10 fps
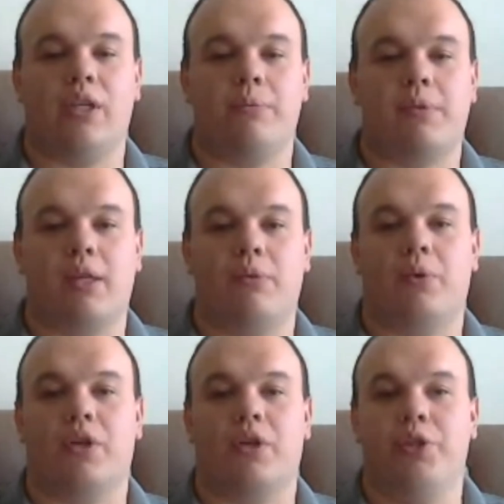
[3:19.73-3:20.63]
for something
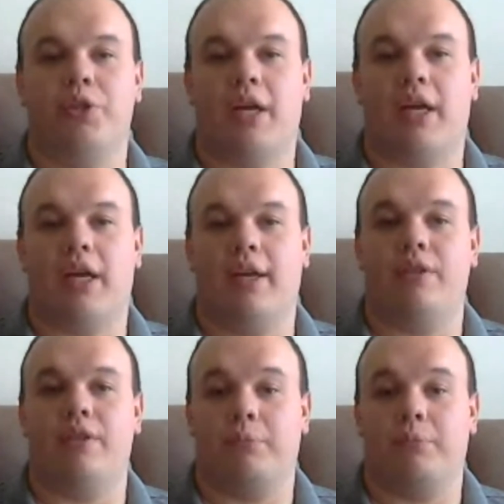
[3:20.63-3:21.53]
where you had
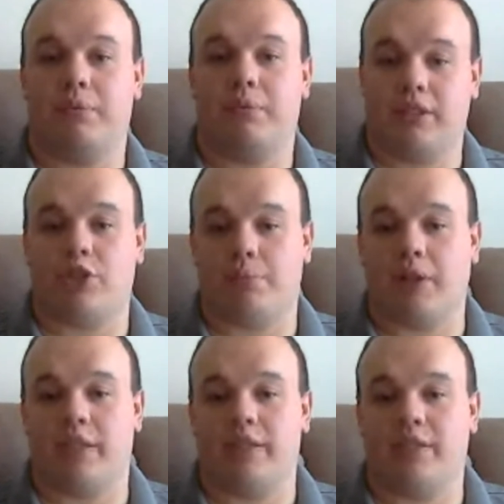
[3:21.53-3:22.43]
PlayStation
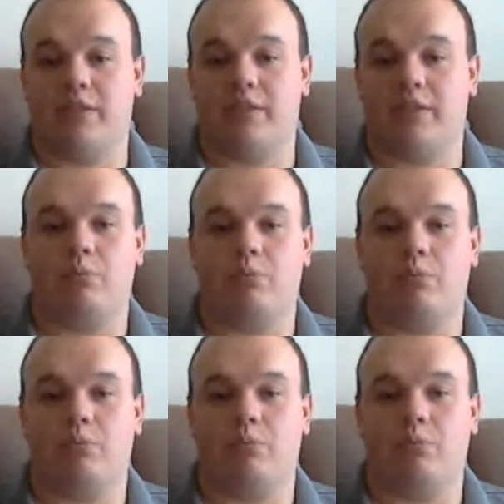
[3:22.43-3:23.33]
Plus, which
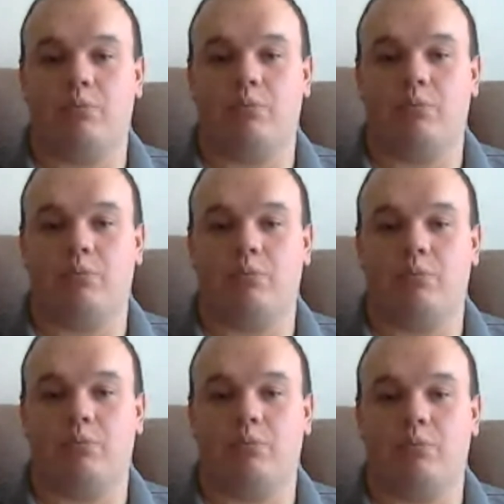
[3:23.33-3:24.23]
is a great
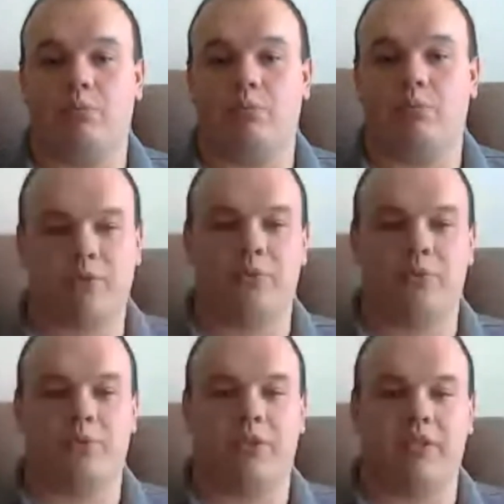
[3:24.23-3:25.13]
service. Xbox
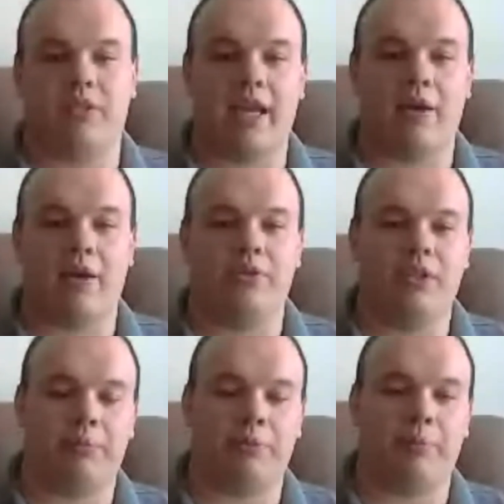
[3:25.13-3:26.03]
is now
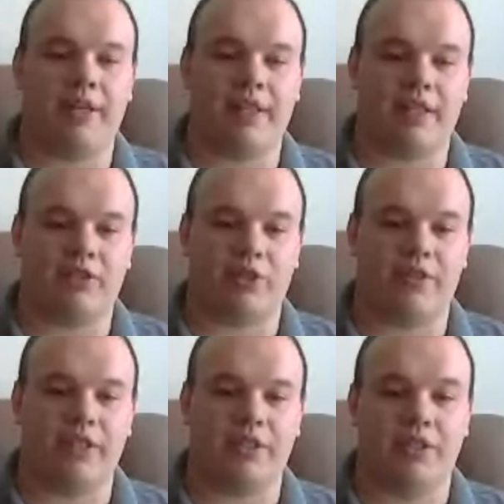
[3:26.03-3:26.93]
implementing that
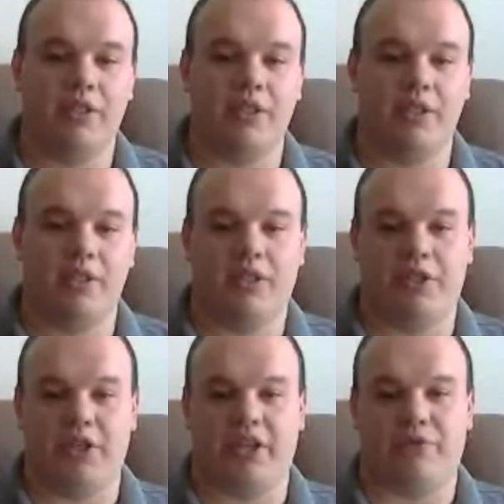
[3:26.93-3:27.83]
service,
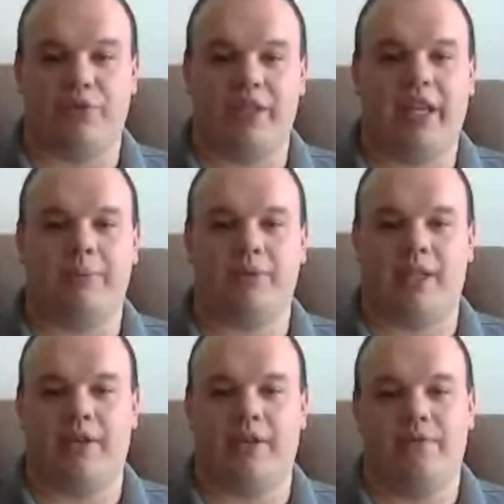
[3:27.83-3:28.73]
and you get 3 games
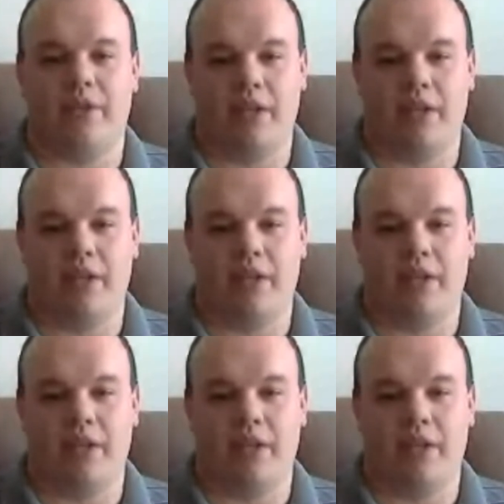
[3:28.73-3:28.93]
now.